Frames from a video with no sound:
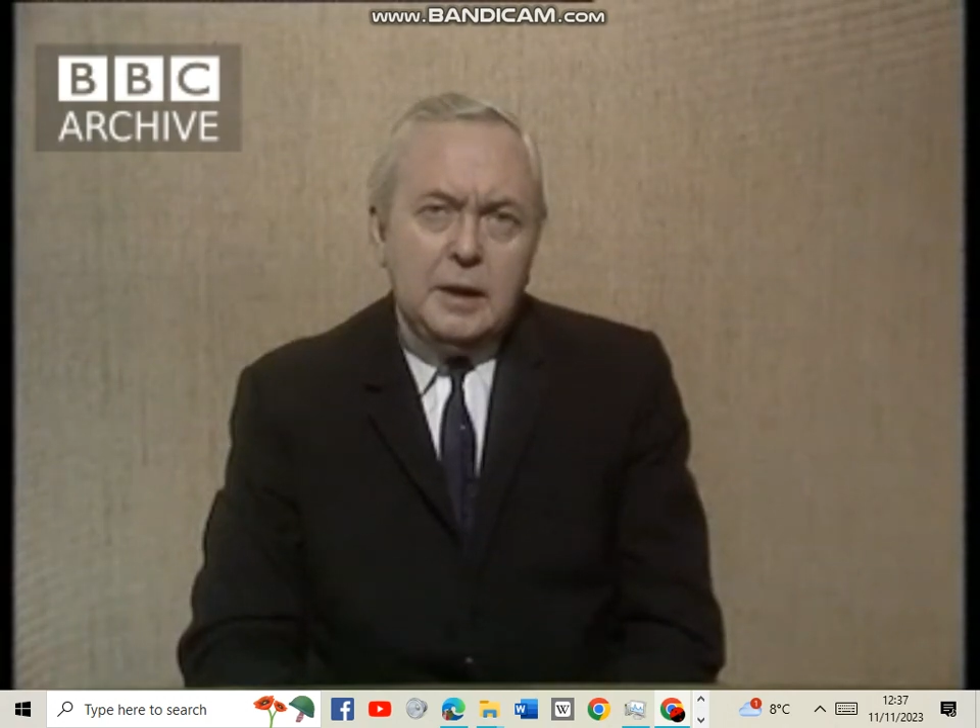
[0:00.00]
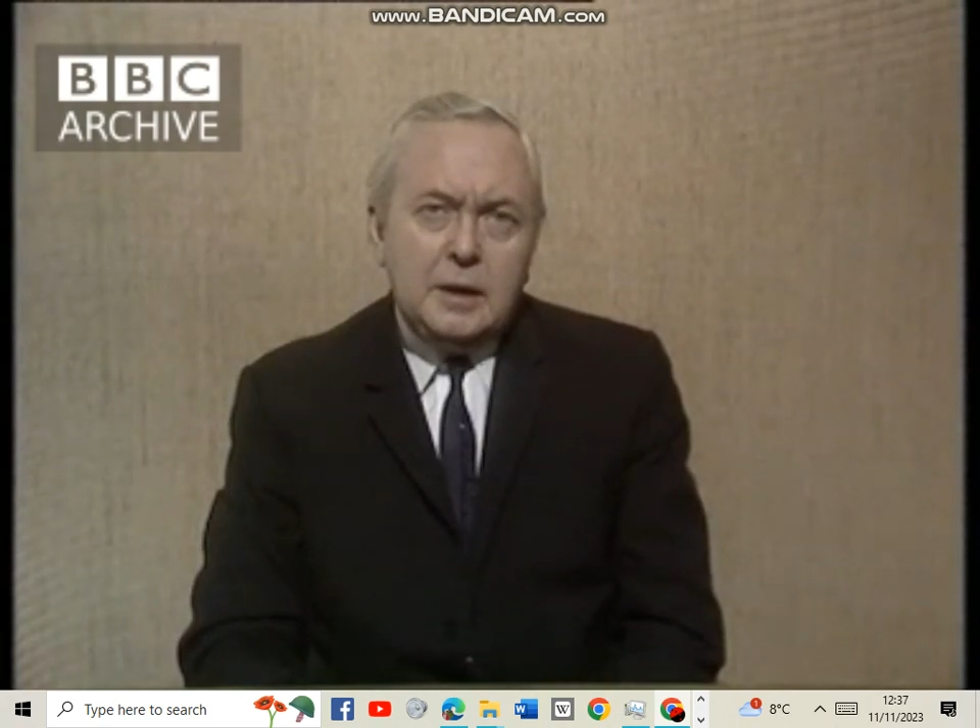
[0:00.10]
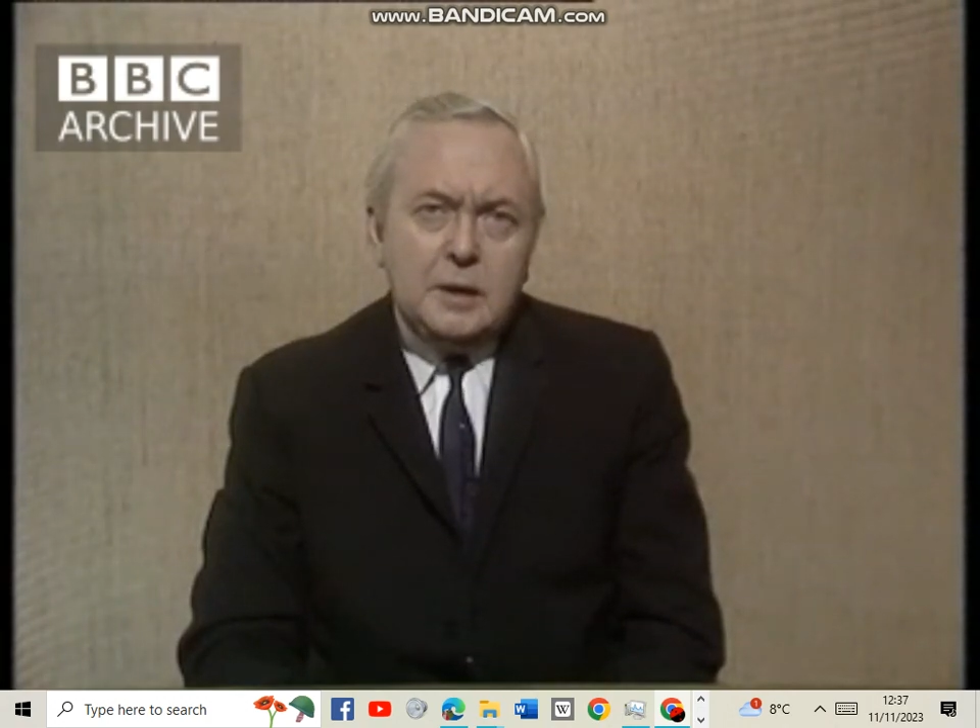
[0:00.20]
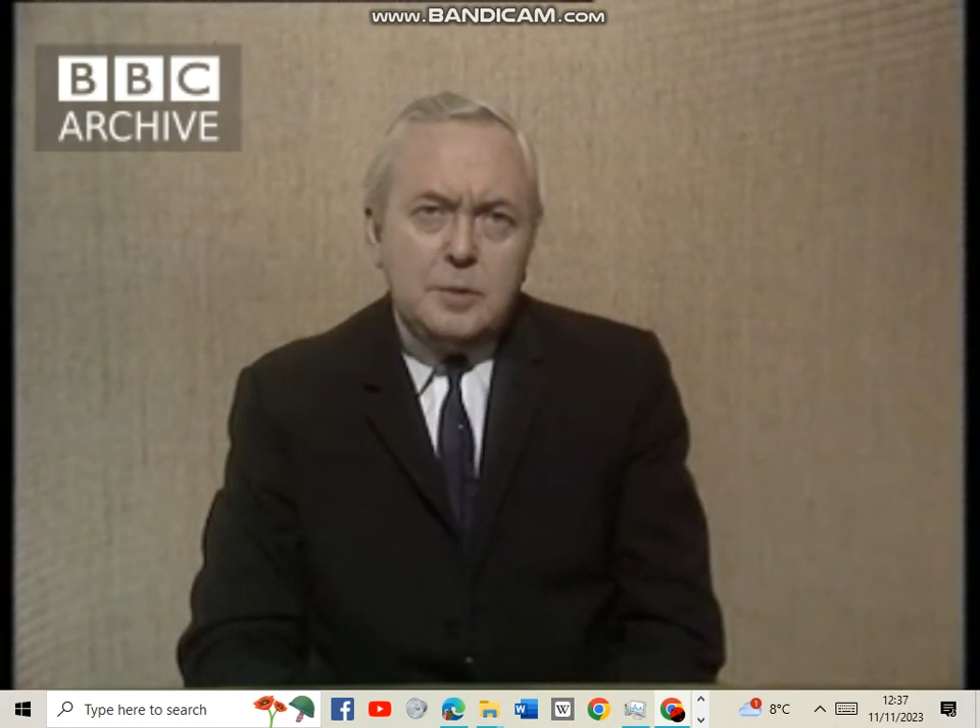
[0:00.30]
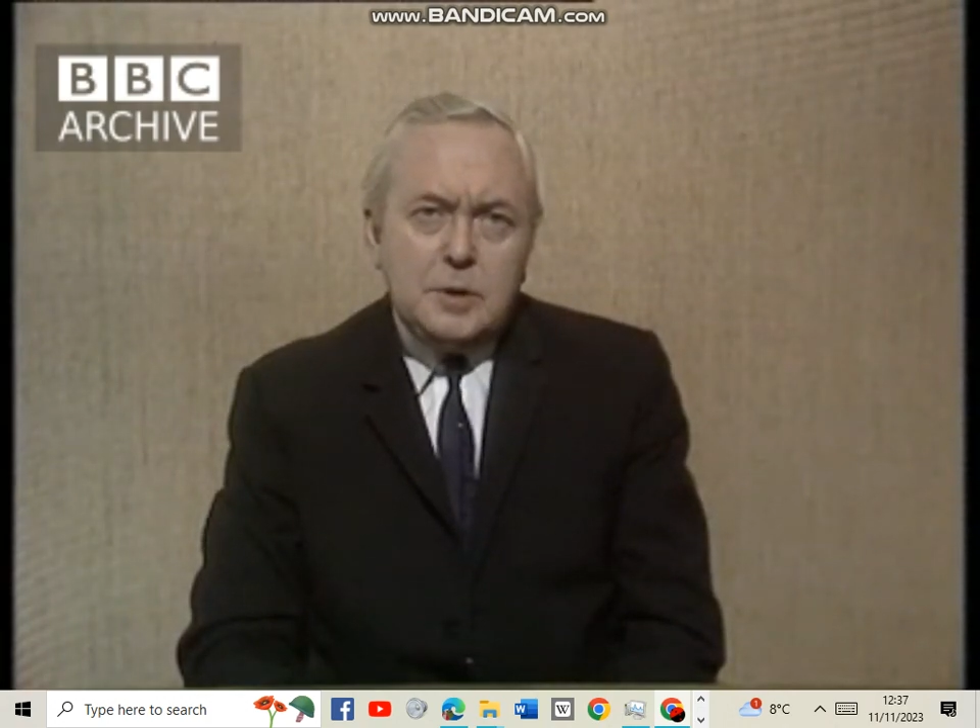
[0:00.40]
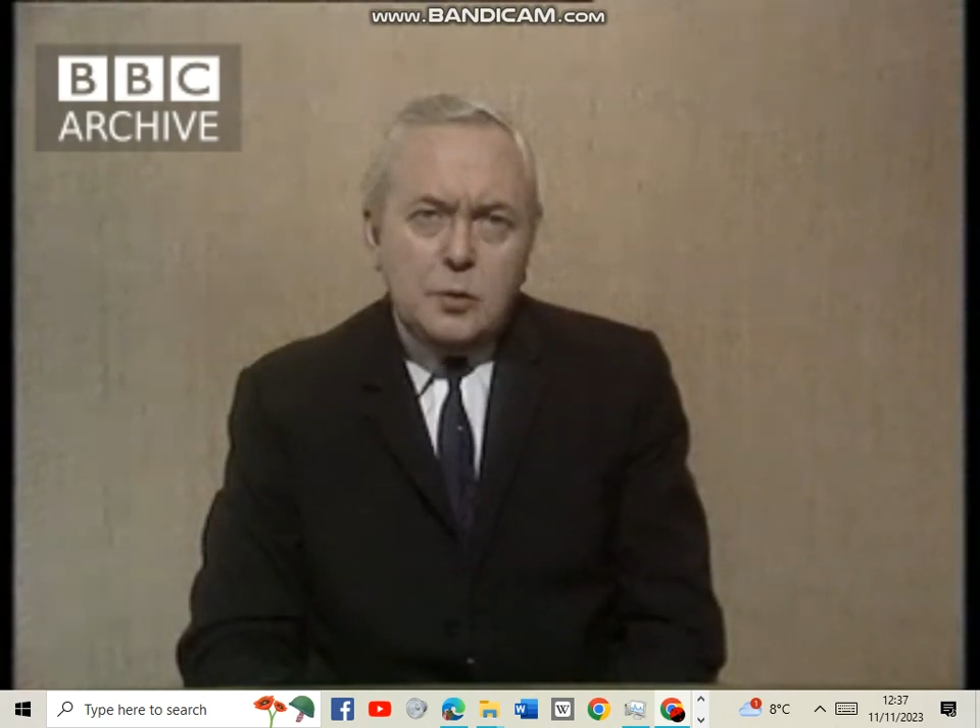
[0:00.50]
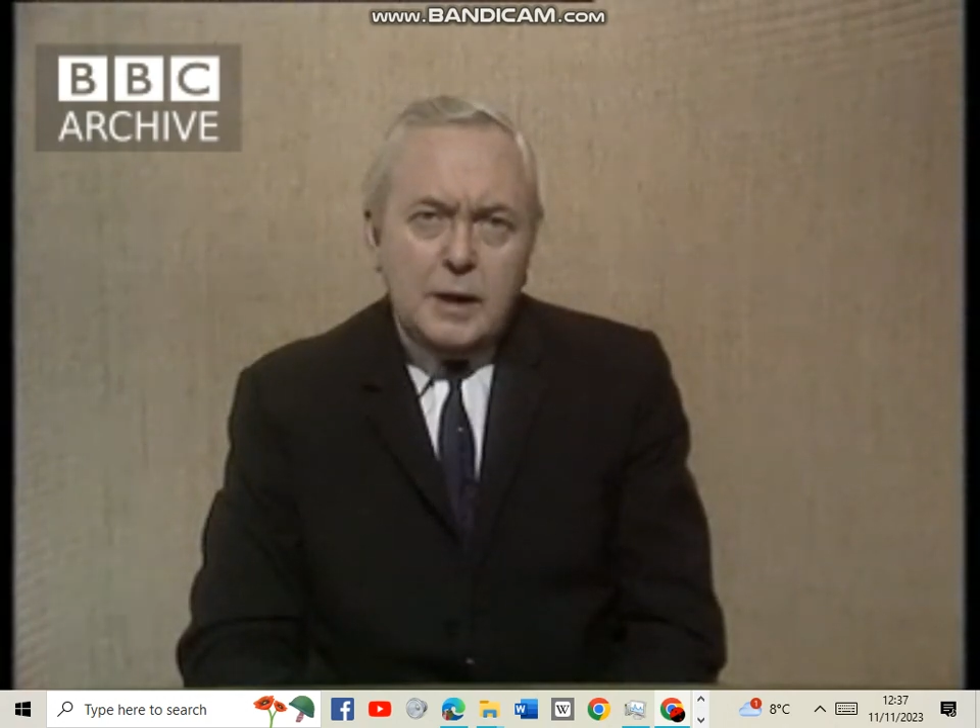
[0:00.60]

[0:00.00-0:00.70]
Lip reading: and to Mr.